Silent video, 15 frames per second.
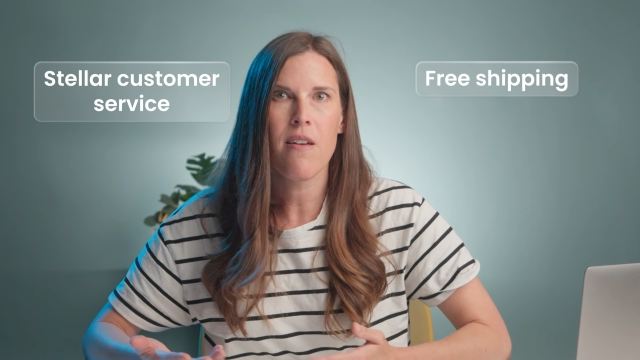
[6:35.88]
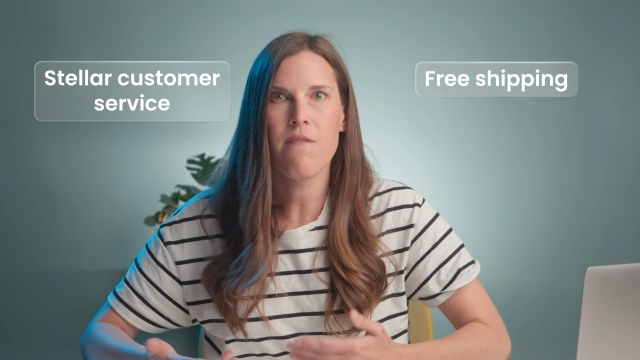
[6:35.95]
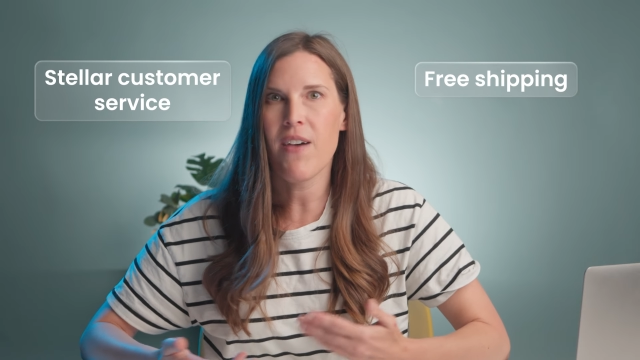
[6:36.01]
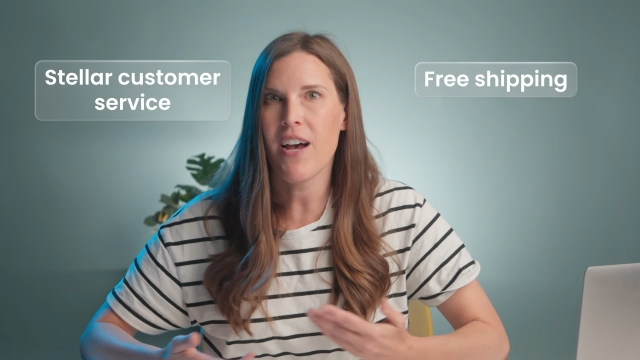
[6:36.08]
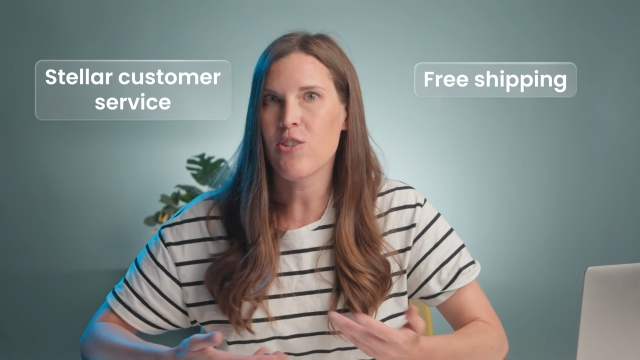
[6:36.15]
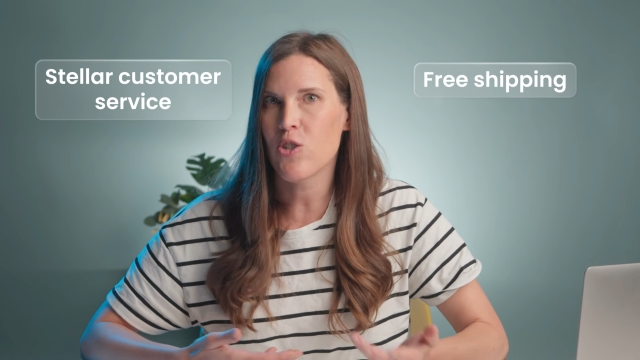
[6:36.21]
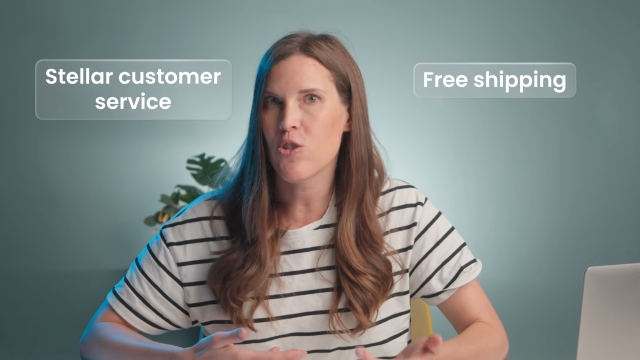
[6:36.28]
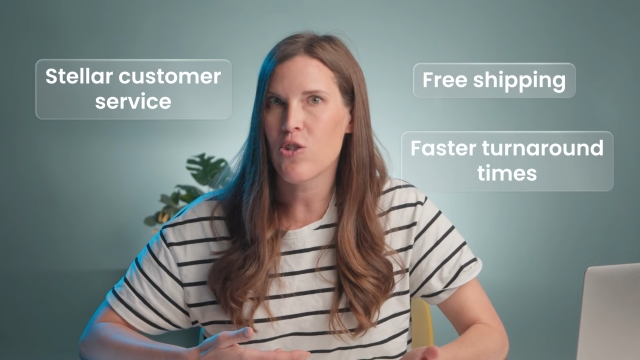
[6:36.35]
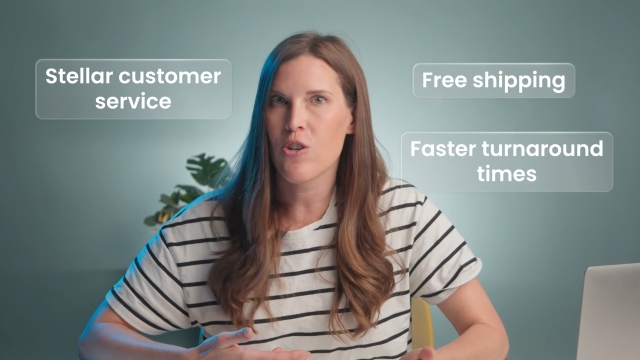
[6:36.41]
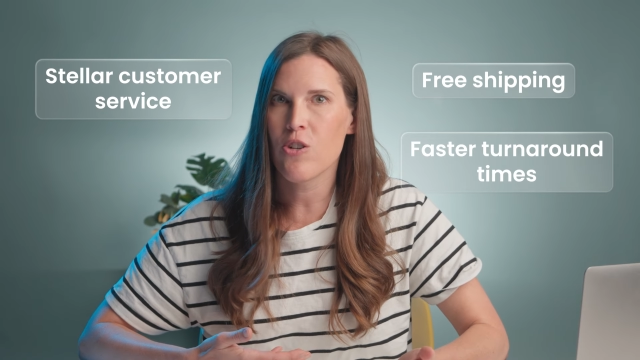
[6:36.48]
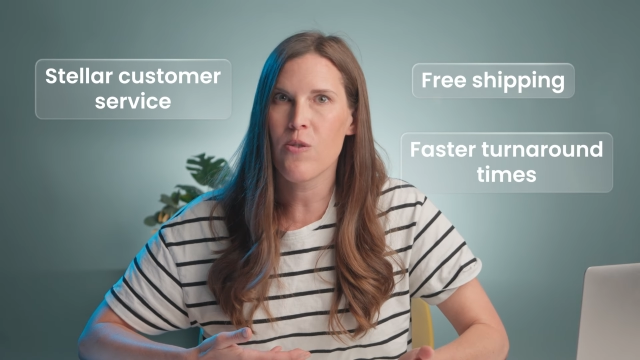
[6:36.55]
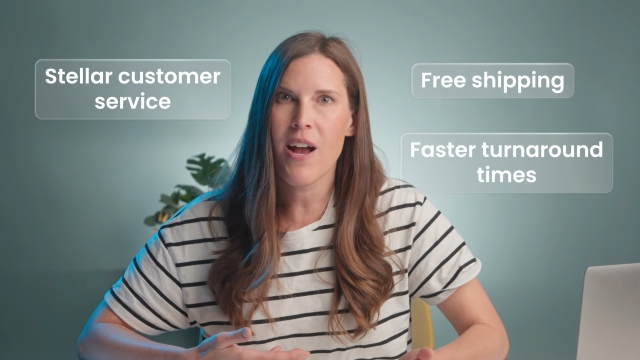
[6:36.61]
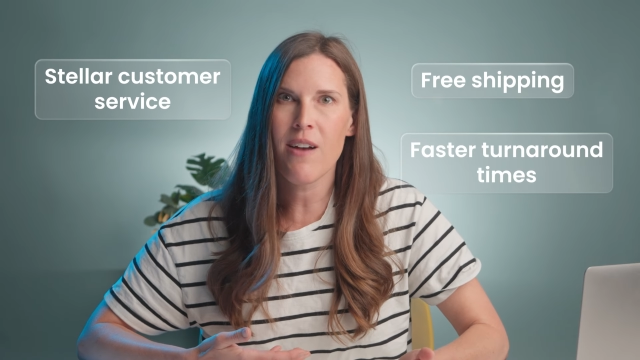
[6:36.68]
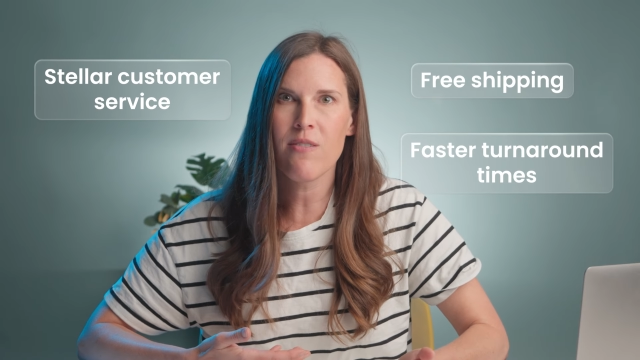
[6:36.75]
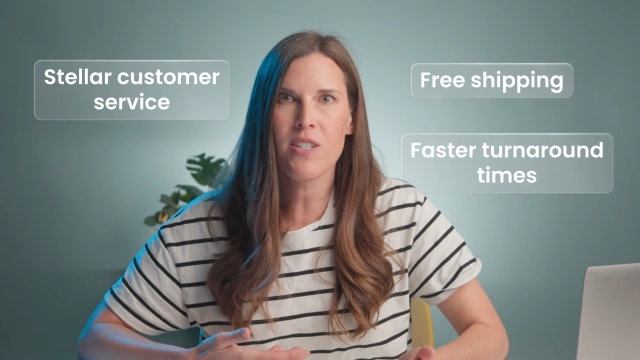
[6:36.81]
faster
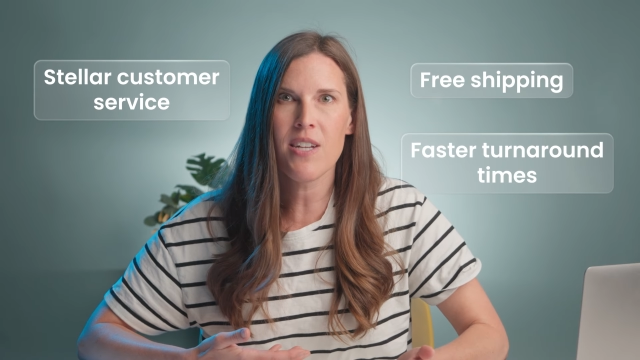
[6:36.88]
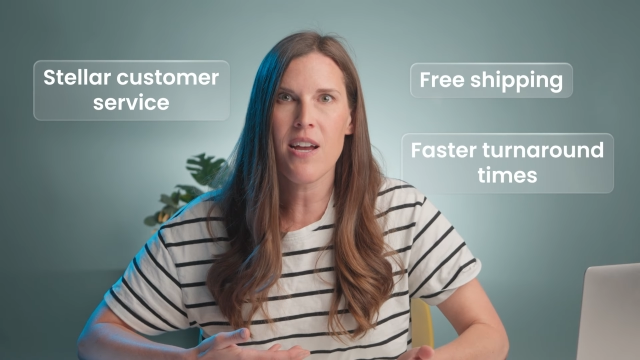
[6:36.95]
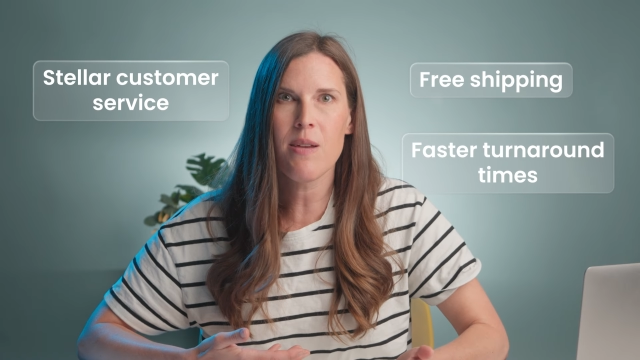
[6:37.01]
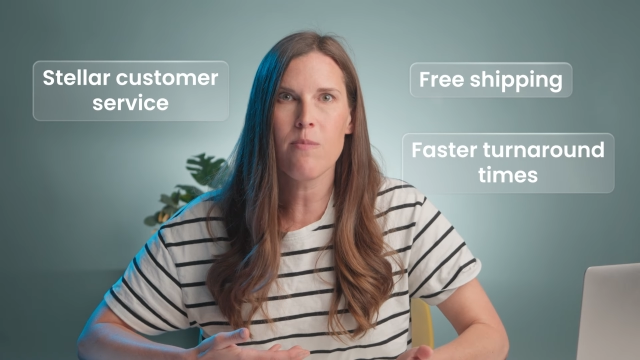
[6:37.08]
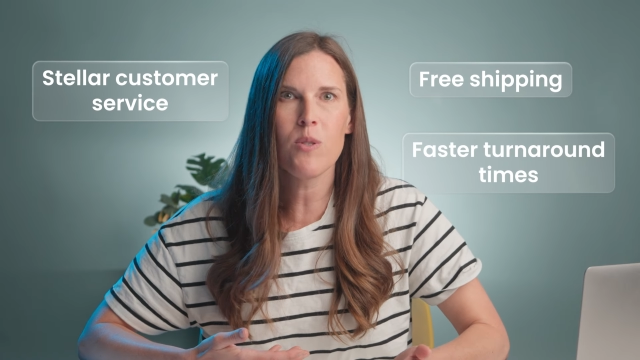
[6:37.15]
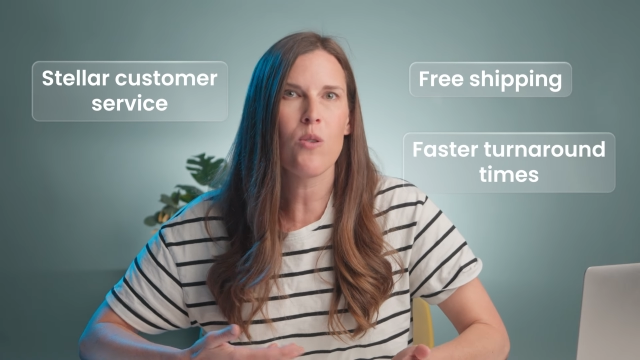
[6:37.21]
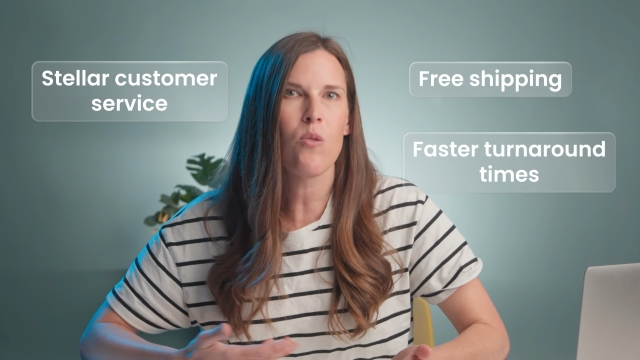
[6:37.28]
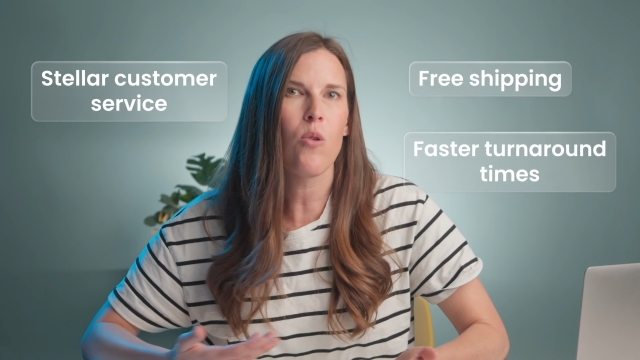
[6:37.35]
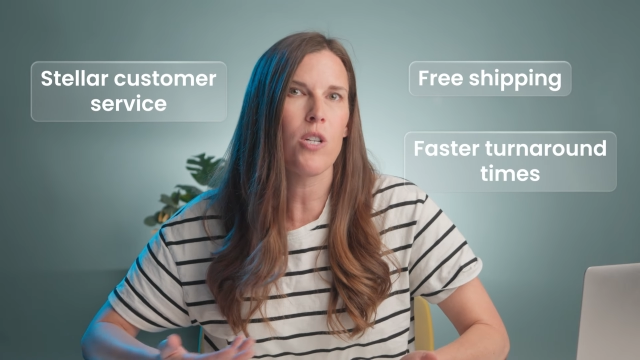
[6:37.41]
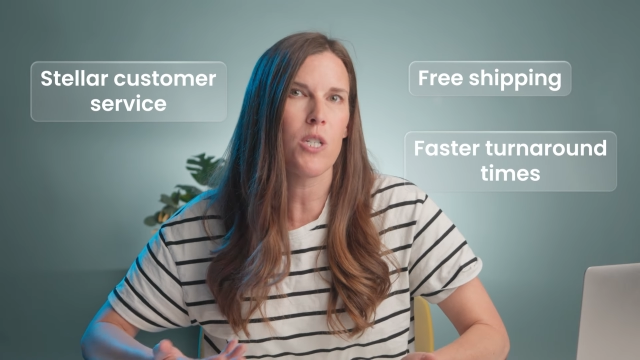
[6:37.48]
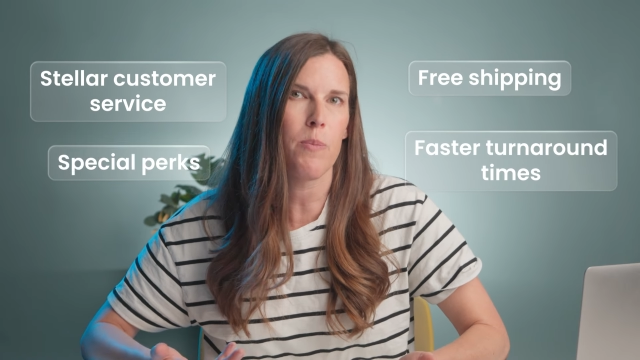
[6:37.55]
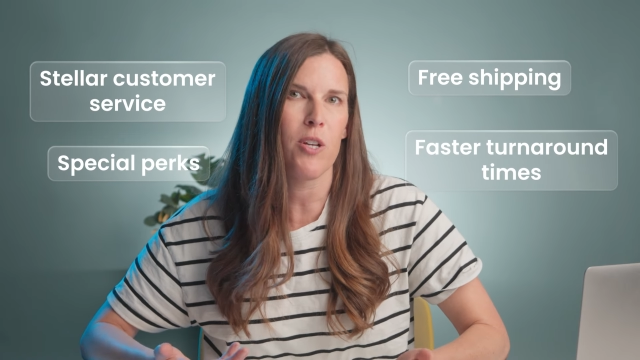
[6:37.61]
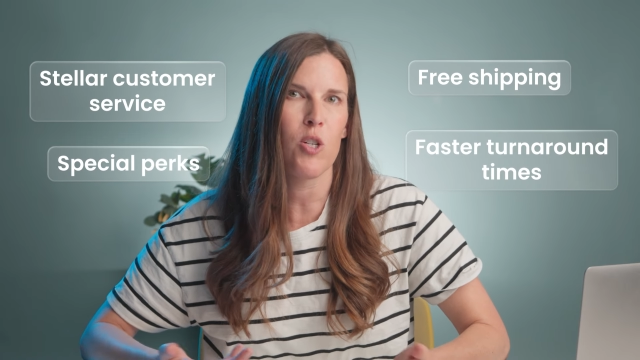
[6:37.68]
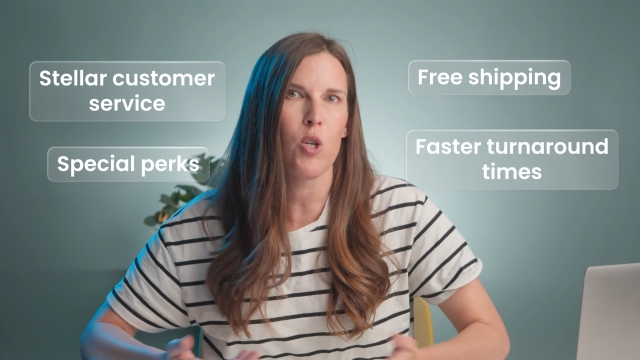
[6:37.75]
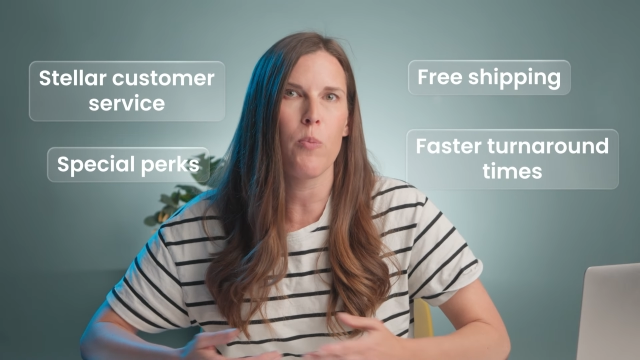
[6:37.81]
turnaround times, or
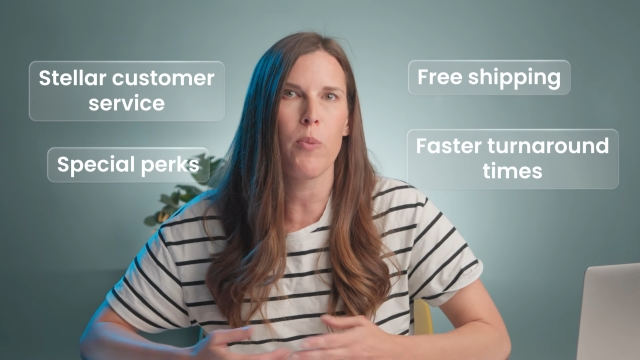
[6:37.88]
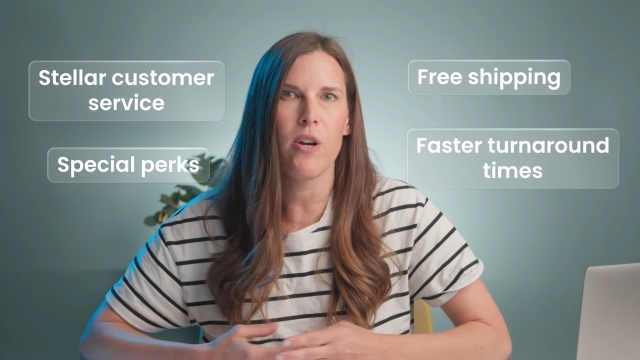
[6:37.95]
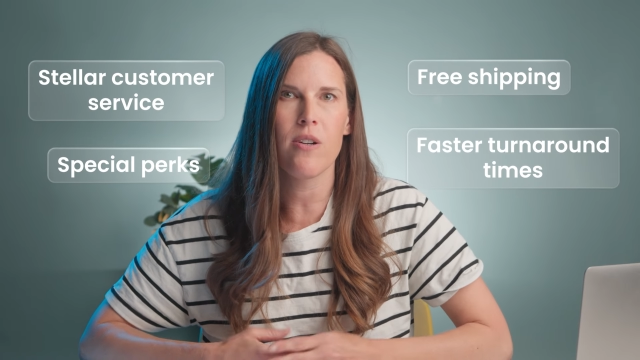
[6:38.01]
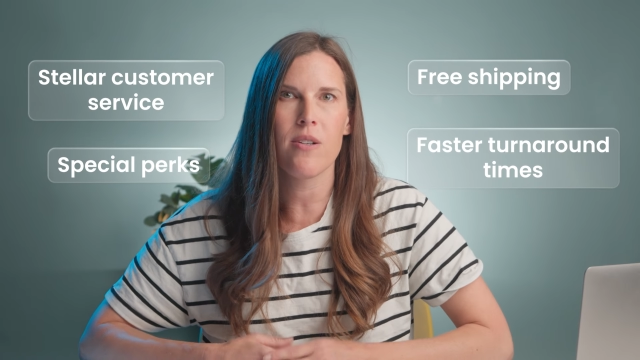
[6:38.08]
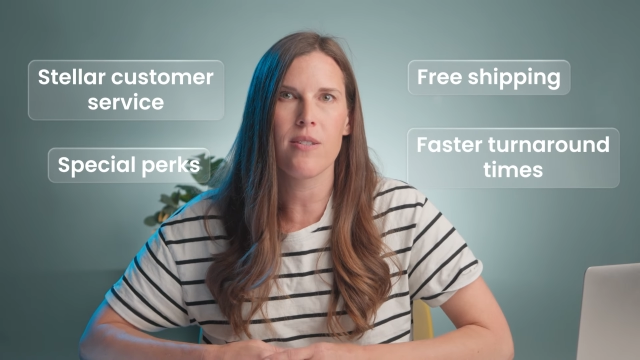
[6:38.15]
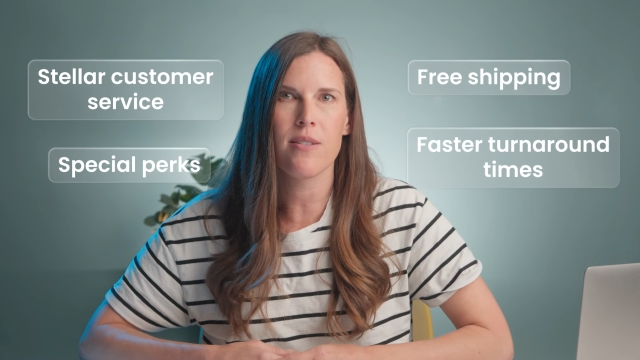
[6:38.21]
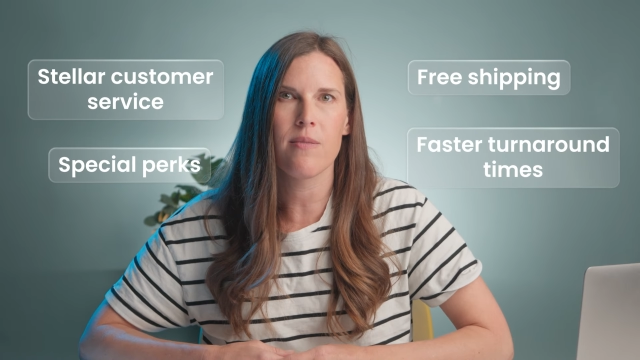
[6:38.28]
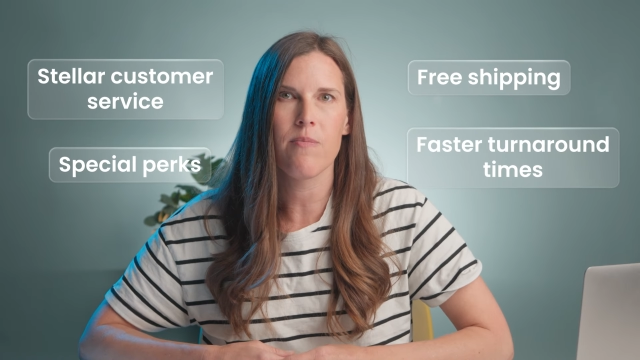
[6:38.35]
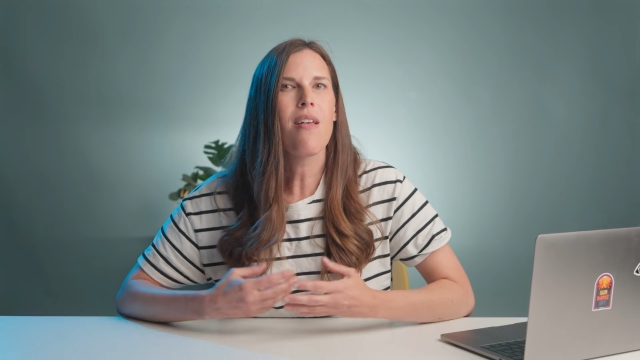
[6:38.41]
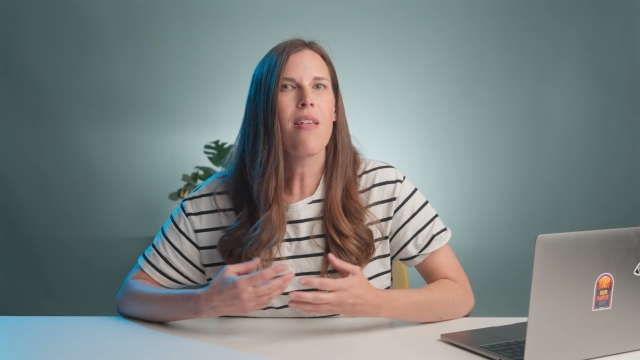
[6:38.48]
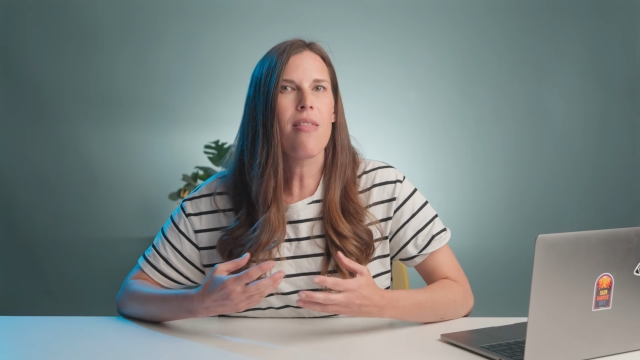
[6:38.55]
special perks.